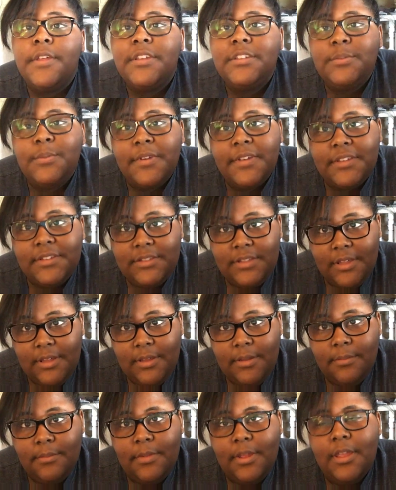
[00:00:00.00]
This week's
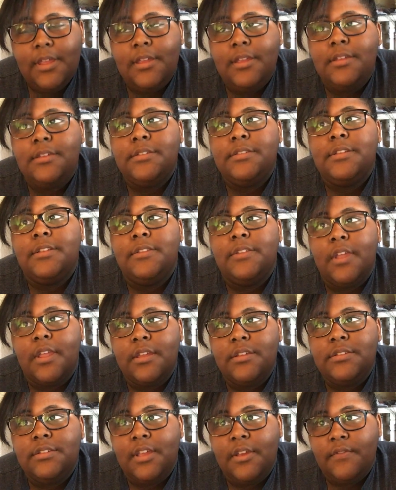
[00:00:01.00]
theme is
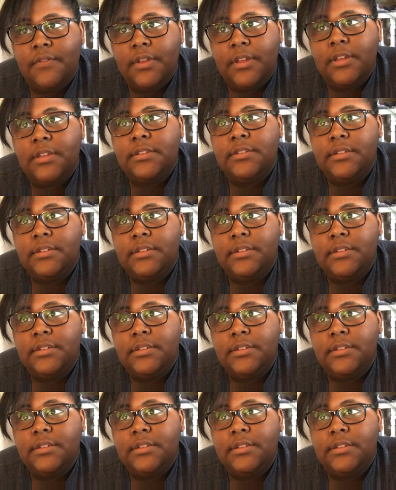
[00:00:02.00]
Thanksgiving